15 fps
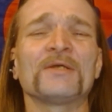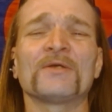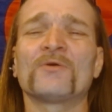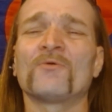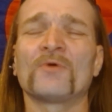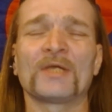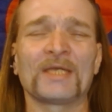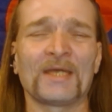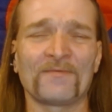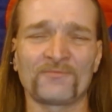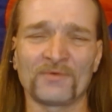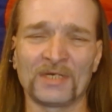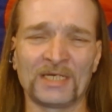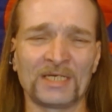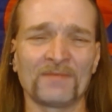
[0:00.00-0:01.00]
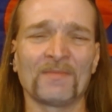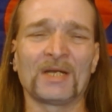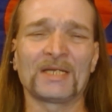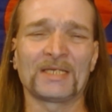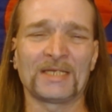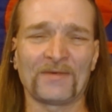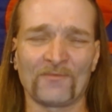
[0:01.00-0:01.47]
They are going after
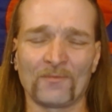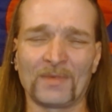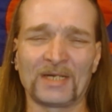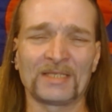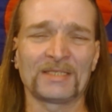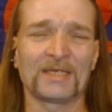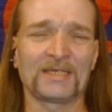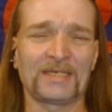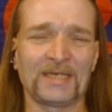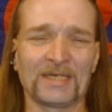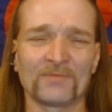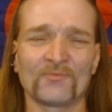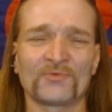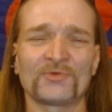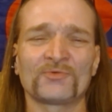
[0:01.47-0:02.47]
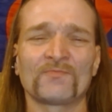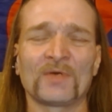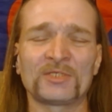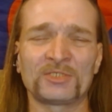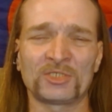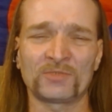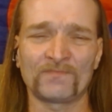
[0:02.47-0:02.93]
anybody and everybody they can with as
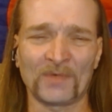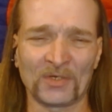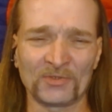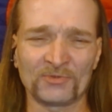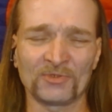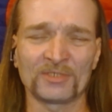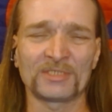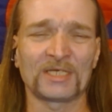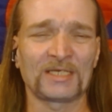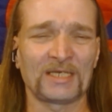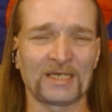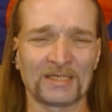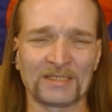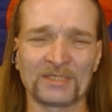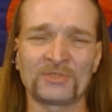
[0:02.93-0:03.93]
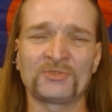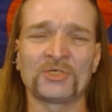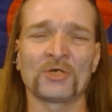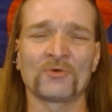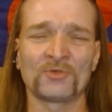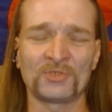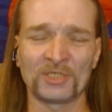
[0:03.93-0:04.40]
much exposure as they can. That's
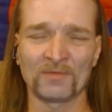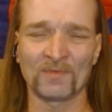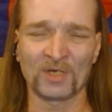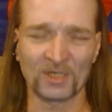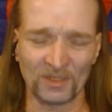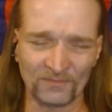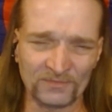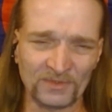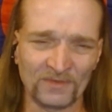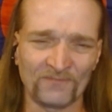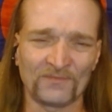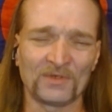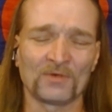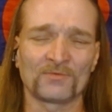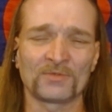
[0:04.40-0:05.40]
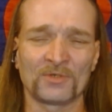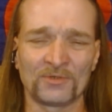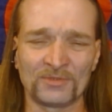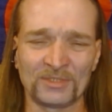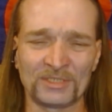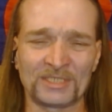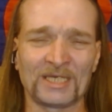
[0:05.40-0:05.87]
Joe and Jim Hoff, if you don't know
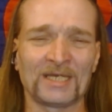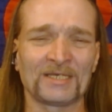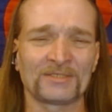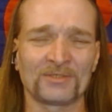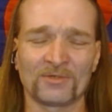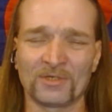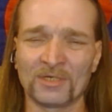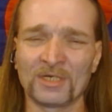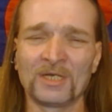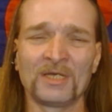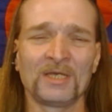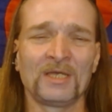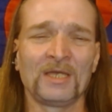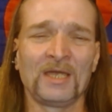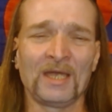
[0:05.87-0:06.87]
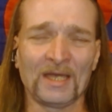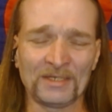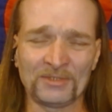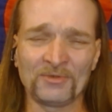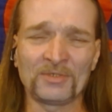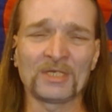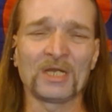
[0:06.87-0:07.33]
who these guys are. I
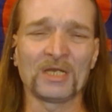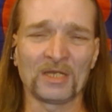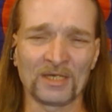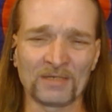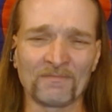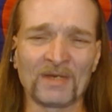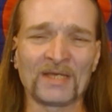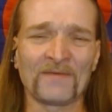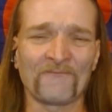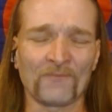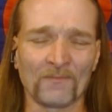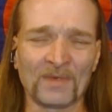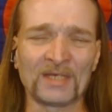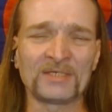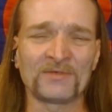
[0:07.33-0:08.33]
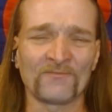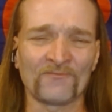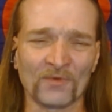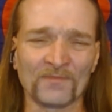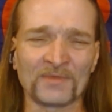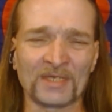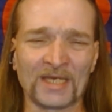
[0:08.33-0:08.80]
do get a lot of my information
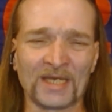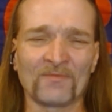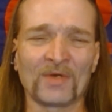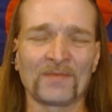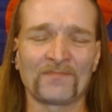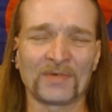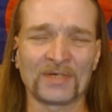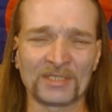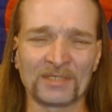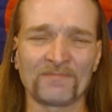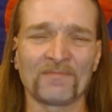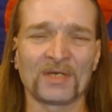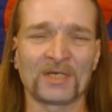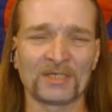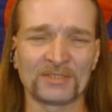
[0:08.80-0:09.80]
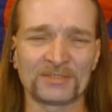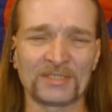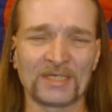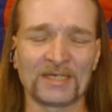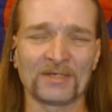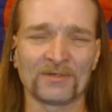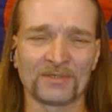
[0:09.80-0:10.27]
from the Gateway Pundit because
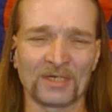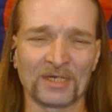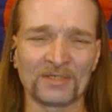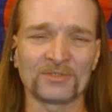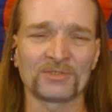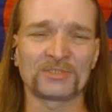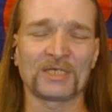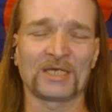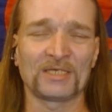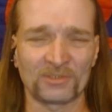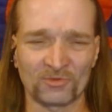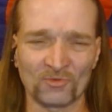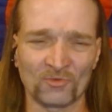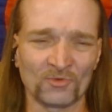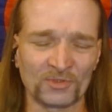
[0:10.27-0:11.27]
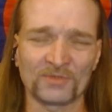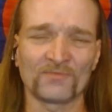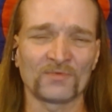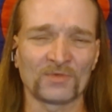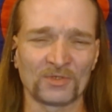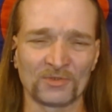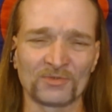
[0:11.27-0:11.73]
they are not just a source
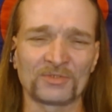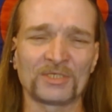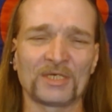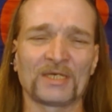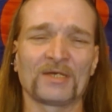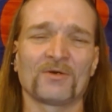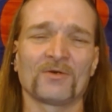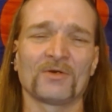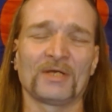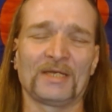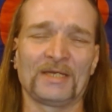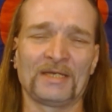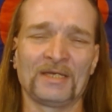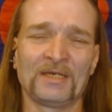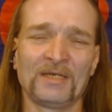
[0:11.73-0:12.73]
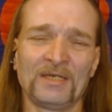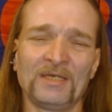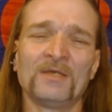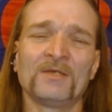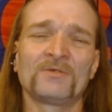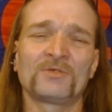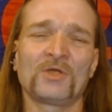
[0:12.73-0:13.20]
of news. They are a
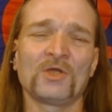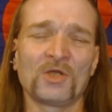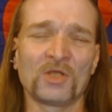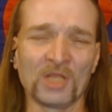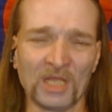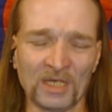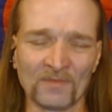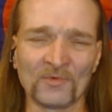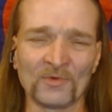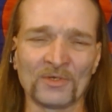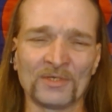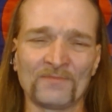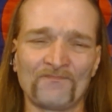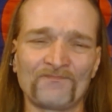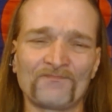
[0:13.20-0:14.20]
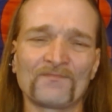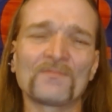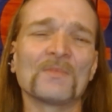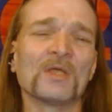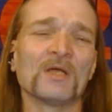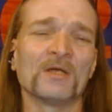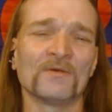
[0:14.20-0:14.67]
conglomerate
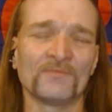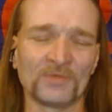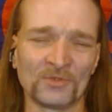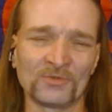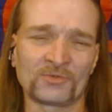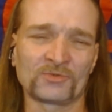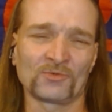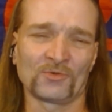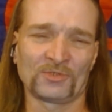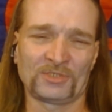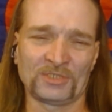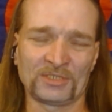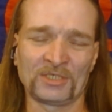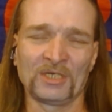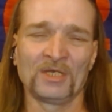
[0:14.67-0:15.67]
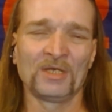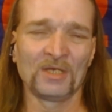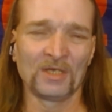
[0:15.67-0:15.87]
of news sources